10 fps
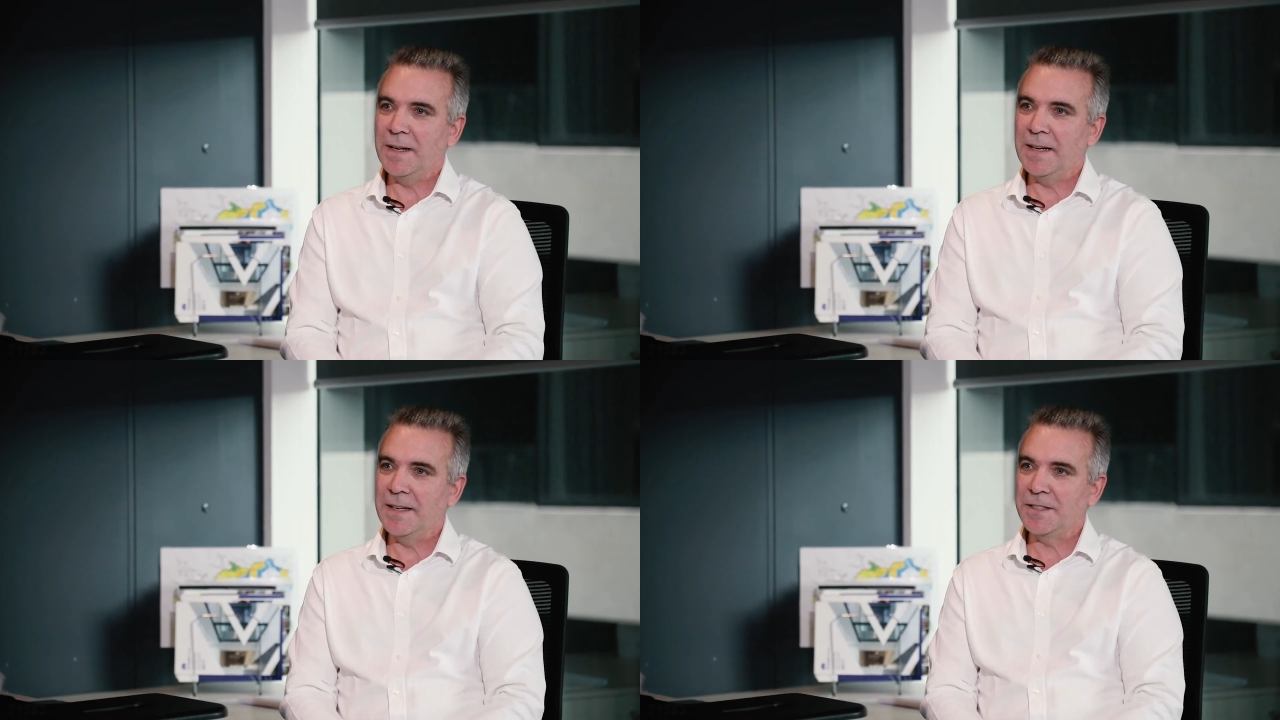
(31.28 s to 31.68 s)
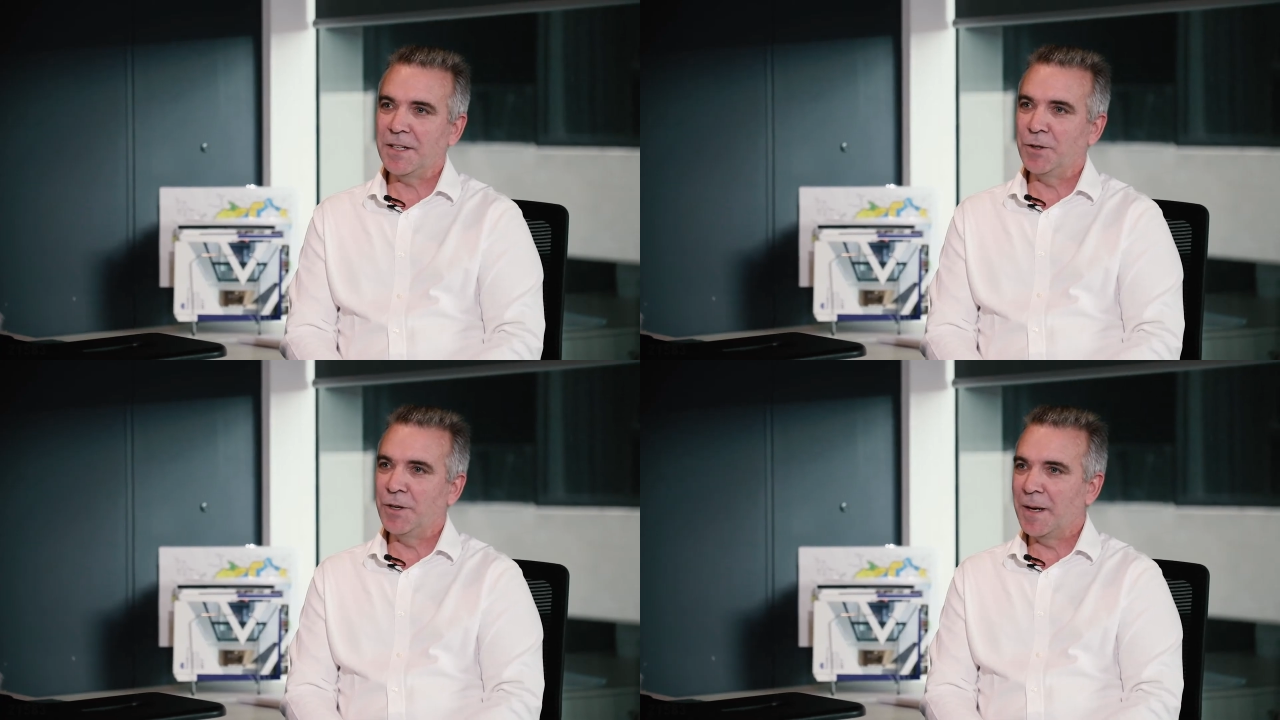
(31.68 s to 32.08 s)
uh,
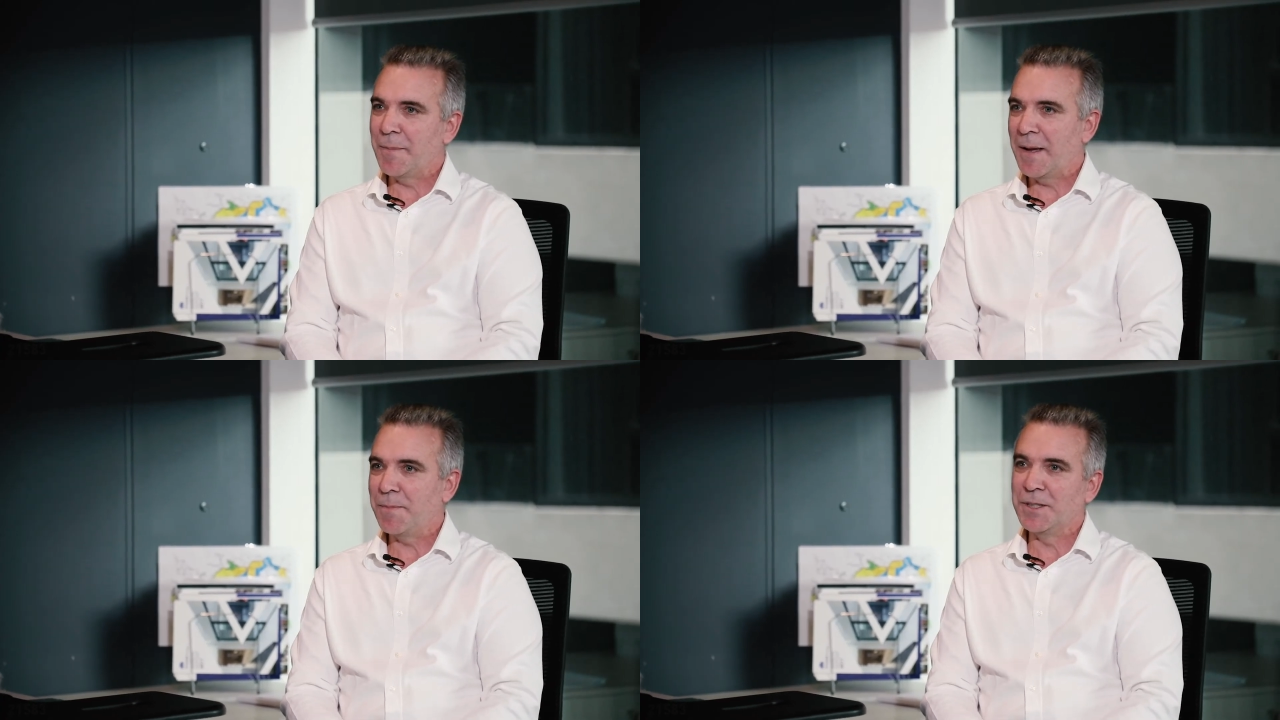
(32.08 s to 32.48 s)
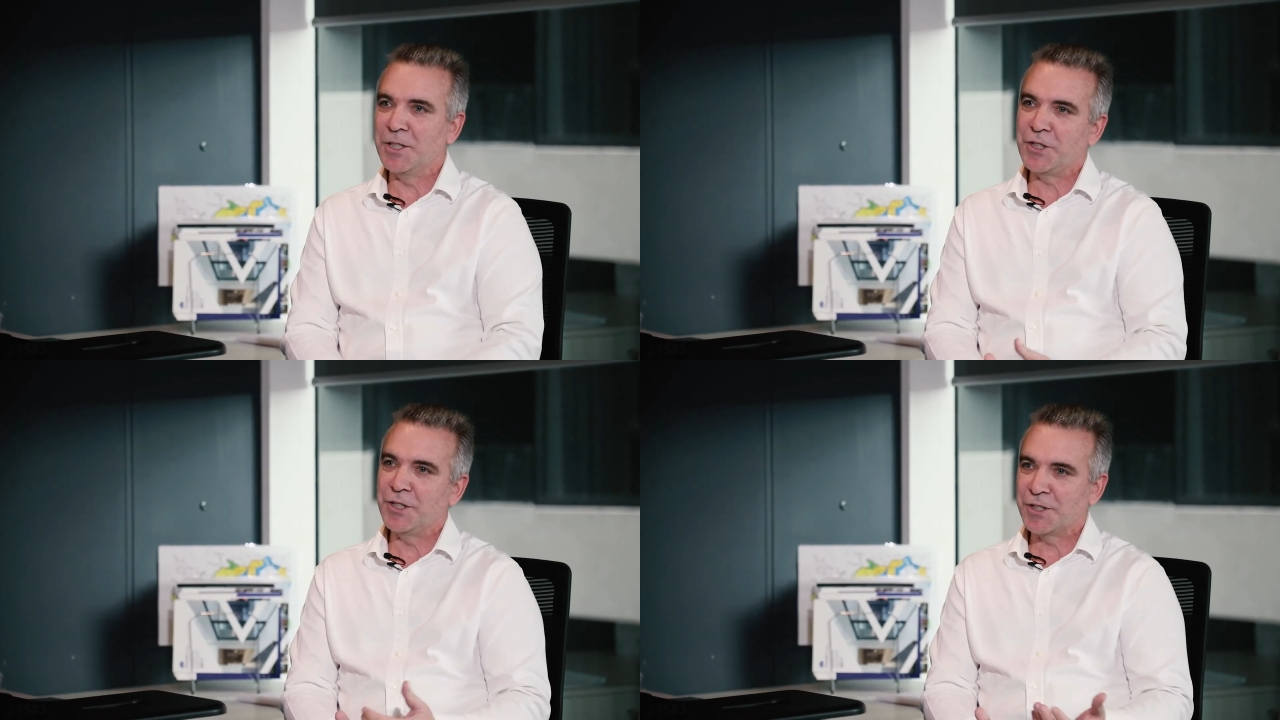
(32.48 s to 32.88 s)
so learning about
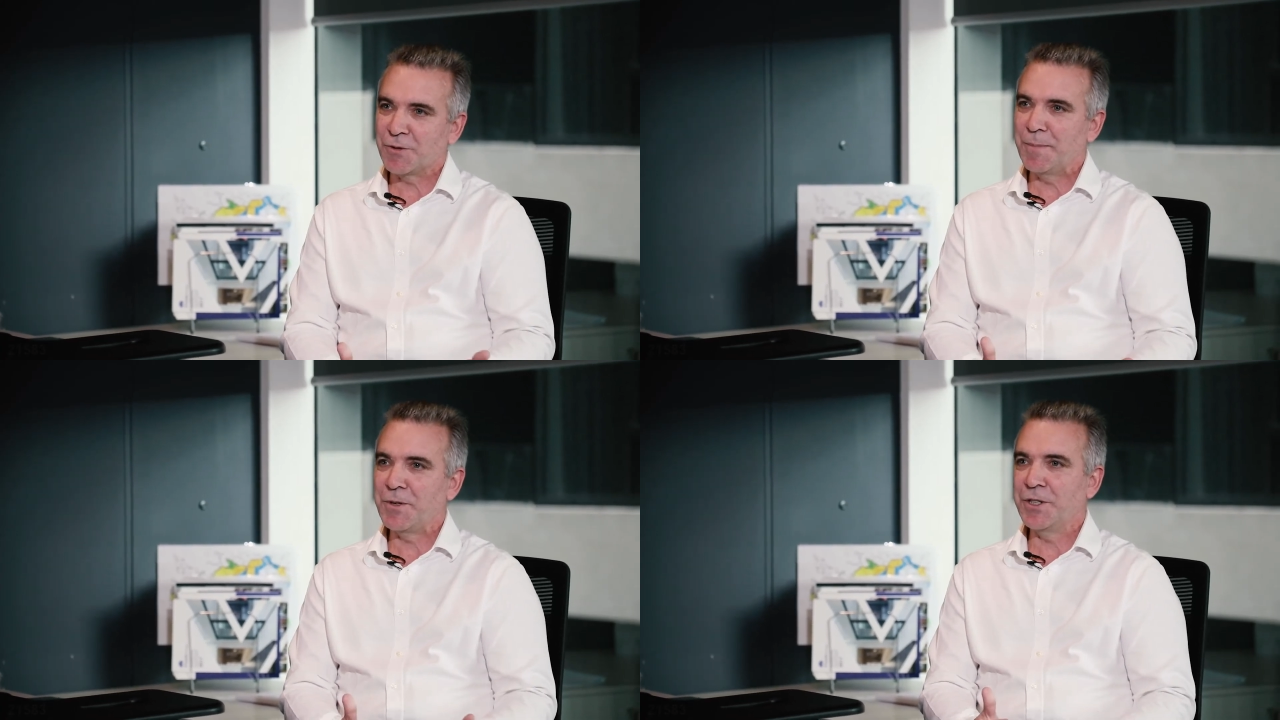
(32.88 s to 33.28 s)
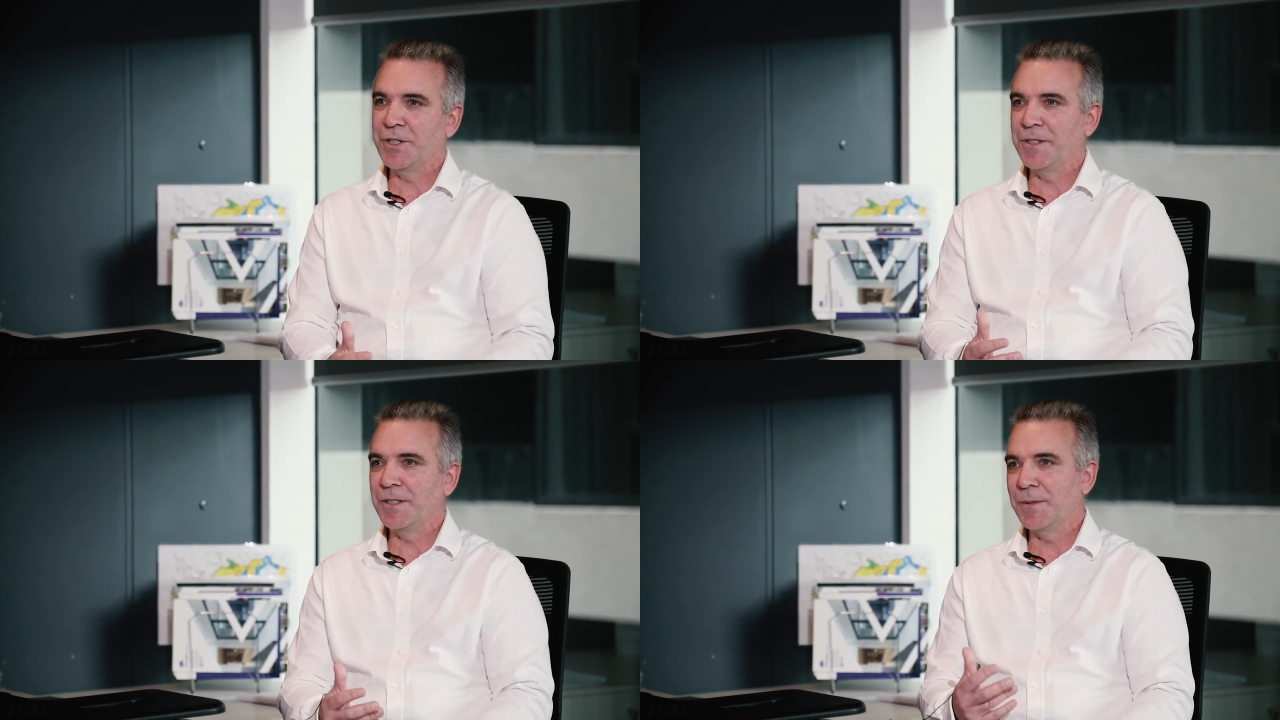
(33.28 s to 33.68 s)
position
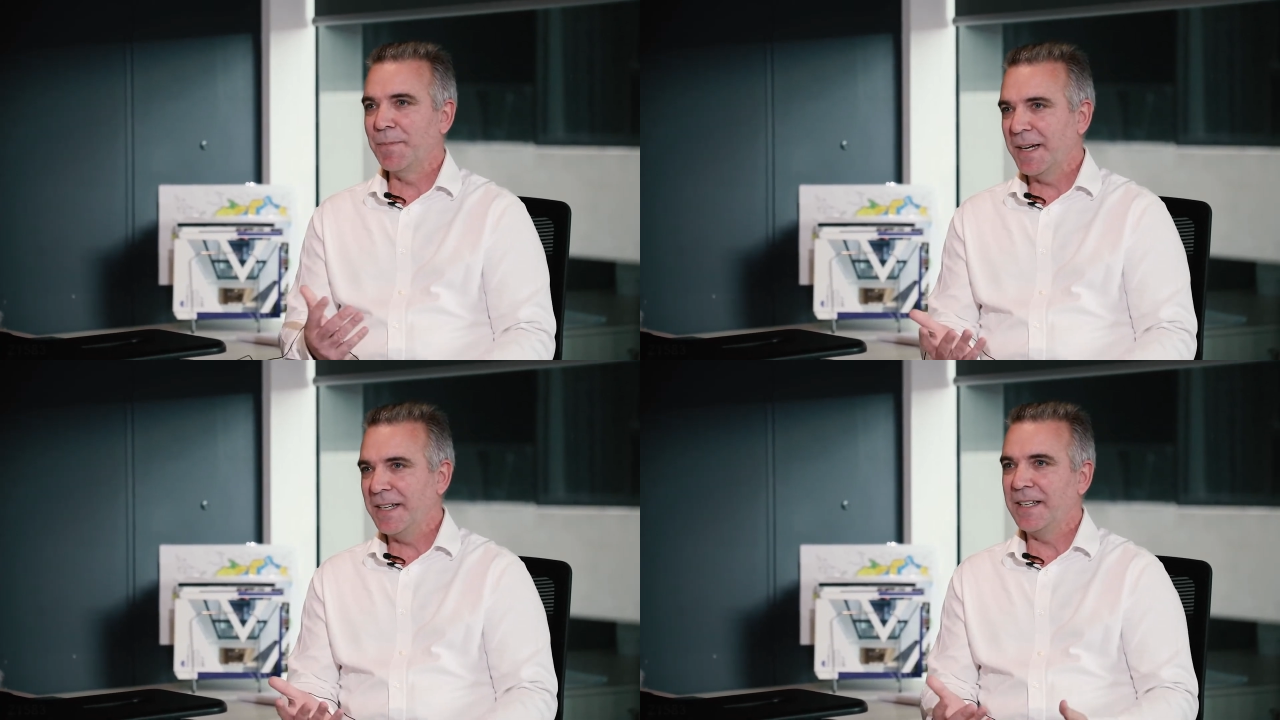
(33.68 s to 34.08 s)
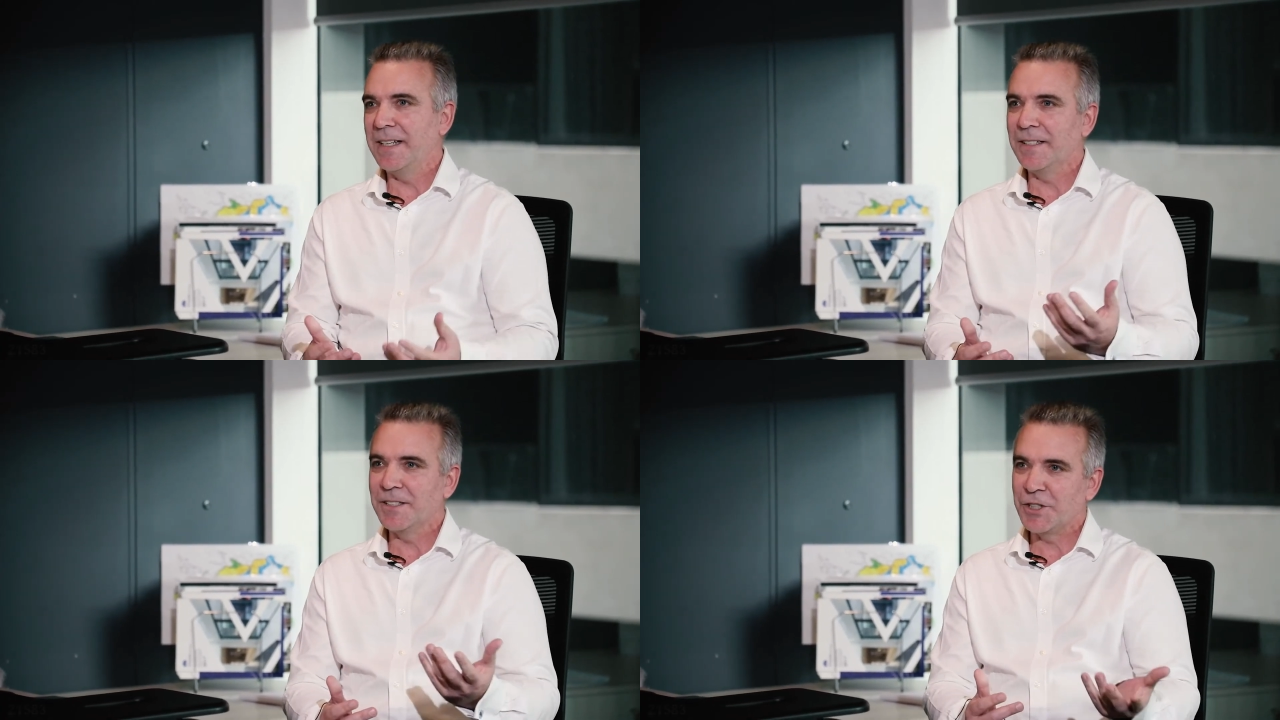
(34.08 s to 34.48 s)
descriptions, meetings,